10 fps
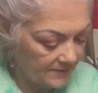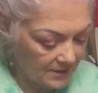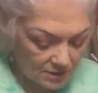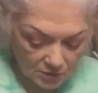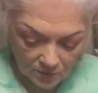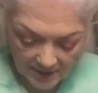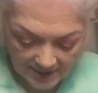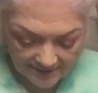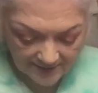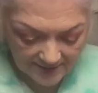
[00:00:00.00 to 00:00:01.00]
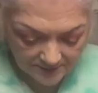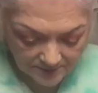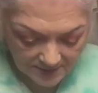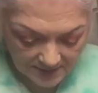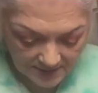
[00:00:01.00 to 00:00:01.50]
And then you will have
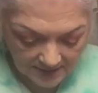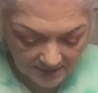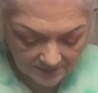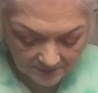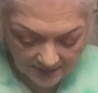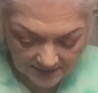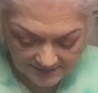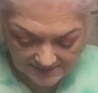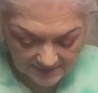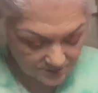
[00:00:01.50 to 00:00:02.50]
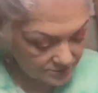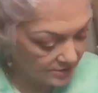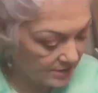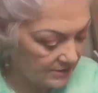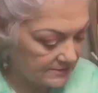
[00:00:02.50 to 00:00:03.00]
a big mess
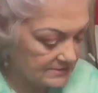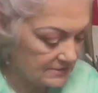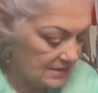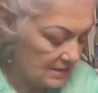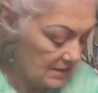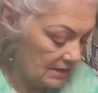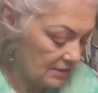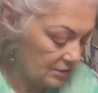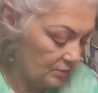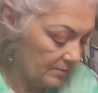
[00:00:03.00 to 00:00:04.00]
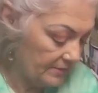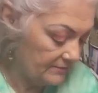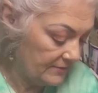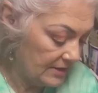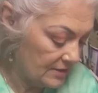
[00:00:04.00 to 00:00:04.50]
on your hands. And you will
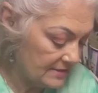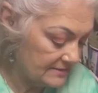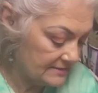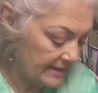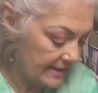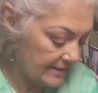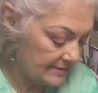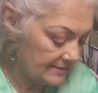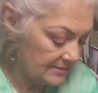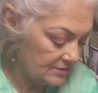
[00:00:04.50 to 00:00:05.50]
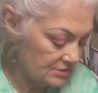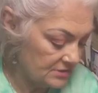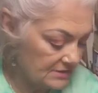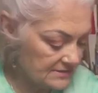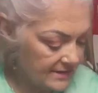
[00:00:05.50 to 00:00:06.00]
be very sad
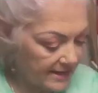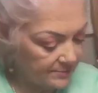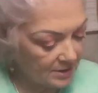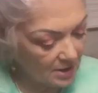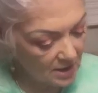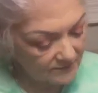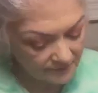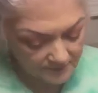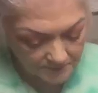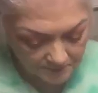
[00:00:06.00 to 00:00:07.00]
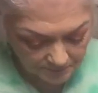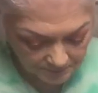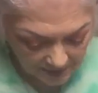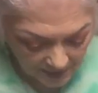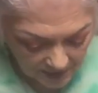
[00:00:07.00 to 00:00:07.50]
that you didn't tap it off.
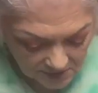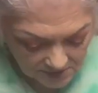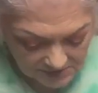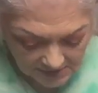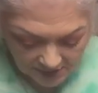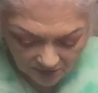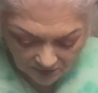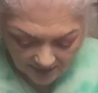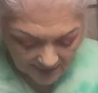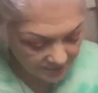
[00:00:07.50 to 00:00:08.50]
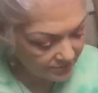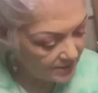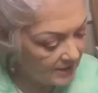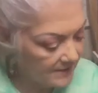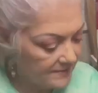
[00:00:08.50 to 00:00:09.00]
So, I
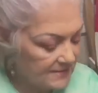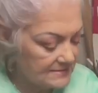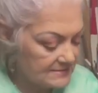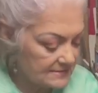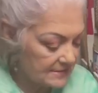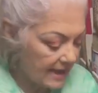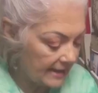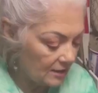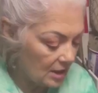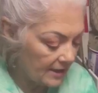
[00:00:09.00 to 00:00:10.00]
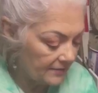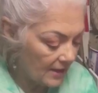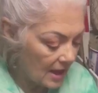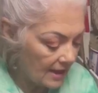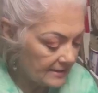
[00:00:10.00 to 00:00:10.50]
think this is kind of
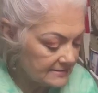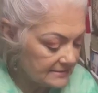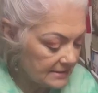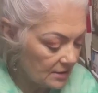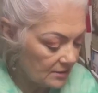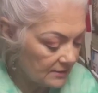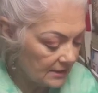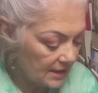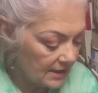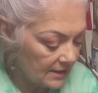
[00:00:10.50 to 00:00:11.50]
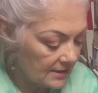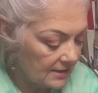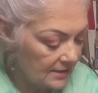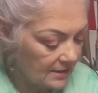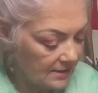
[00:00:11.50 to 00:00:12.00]
like the icing on the
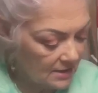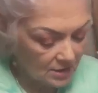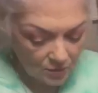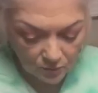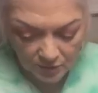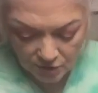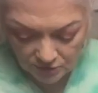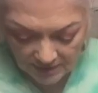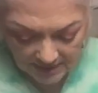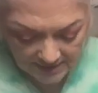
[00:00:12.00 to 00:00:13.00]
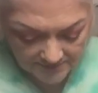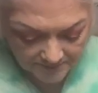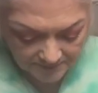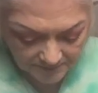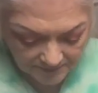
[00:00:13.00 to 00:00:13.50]
cake. When you get